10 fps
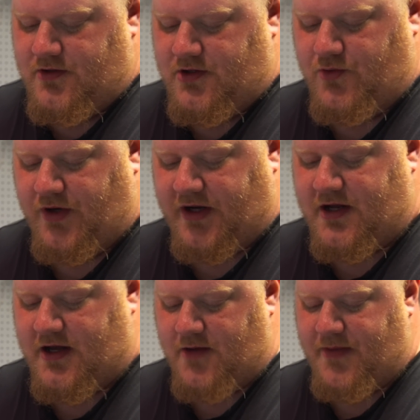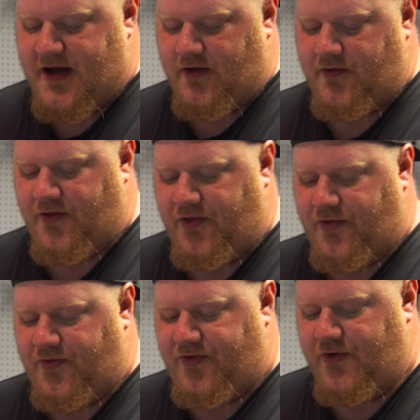You want to cut about
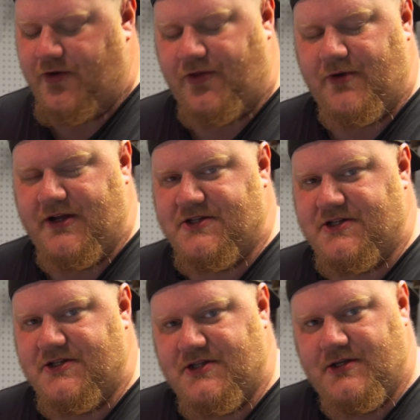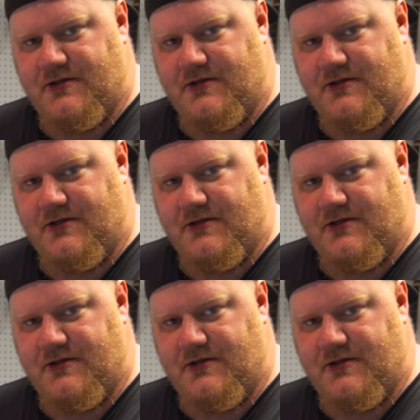two to three inches